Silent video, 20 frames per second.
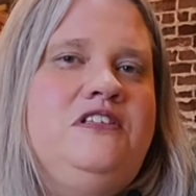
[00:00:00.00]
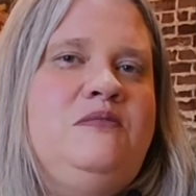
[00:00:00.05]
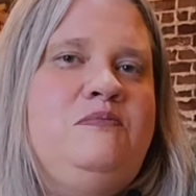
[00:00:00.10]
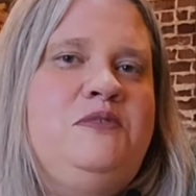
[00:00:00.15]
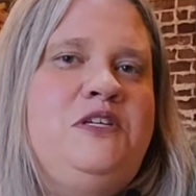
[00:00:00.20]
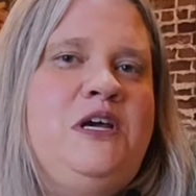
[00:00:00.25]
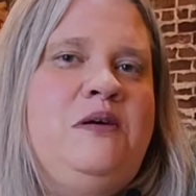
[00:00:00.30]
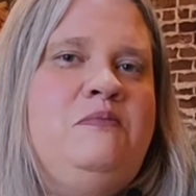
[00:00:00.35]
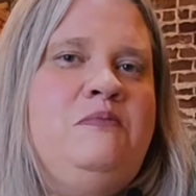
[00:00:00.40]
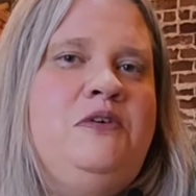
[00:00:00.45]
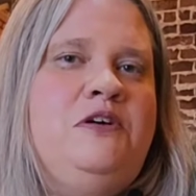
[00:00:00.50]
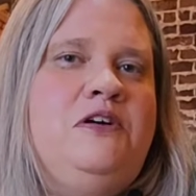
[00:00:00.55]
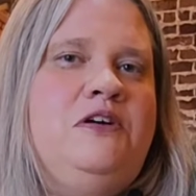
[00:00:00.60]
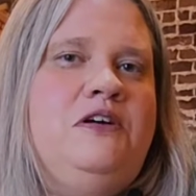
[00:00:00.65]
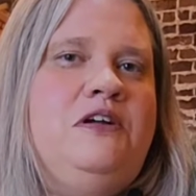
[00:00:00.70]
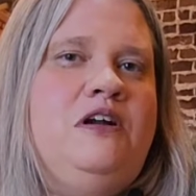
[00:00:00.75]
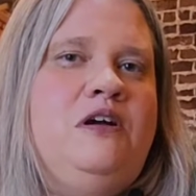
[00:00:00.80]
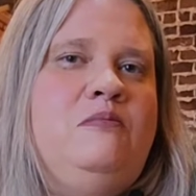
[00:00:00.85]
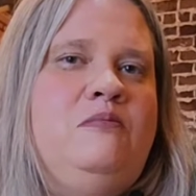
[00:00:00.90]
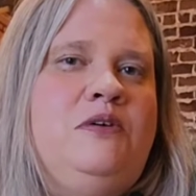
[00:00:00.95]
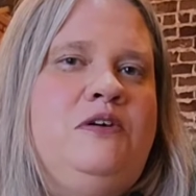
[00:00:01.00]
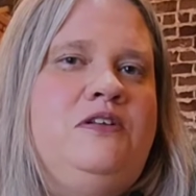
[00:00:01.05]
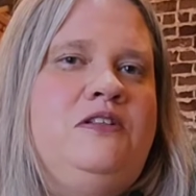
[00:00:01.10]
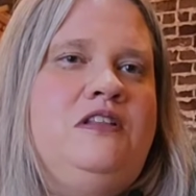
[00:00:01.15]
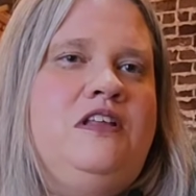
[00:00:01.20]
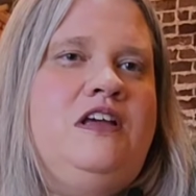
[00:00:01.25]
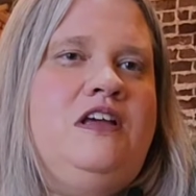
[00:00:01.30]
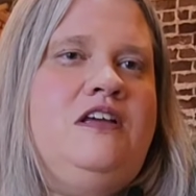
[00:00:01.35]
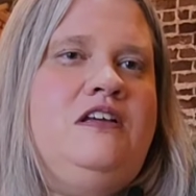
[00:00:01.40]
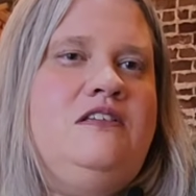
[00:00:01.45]
September and our
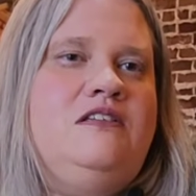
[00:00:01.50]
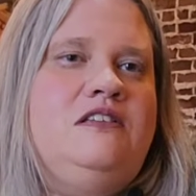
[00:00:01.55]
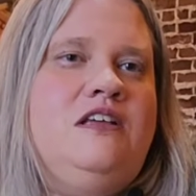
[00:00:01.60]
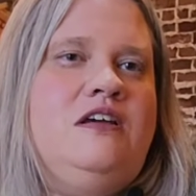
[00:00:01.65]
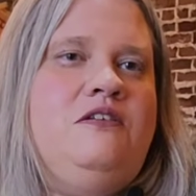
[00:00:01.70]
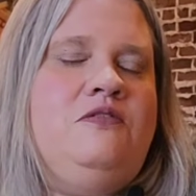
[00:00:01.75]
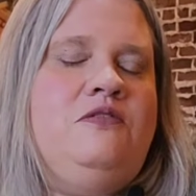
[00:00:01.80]
birthdays,